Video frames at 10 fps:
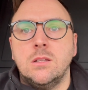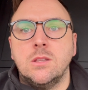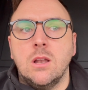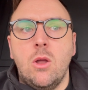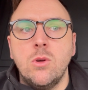
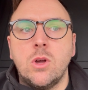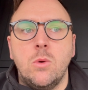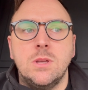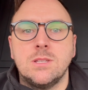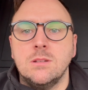The logo
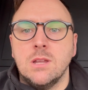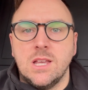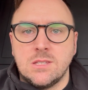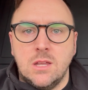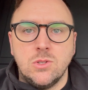isn't
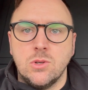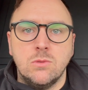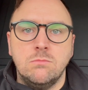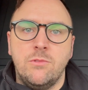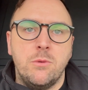
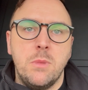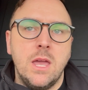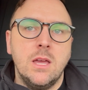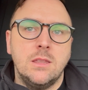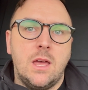essential for
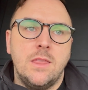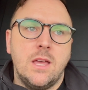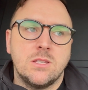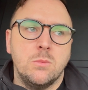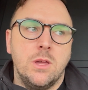me, and
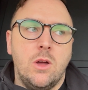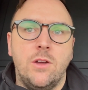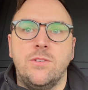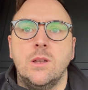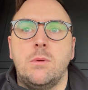that's the way that I
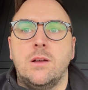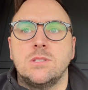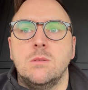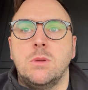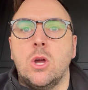feel about
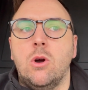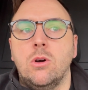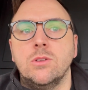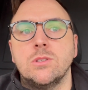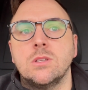it,
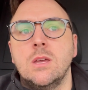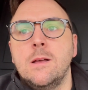because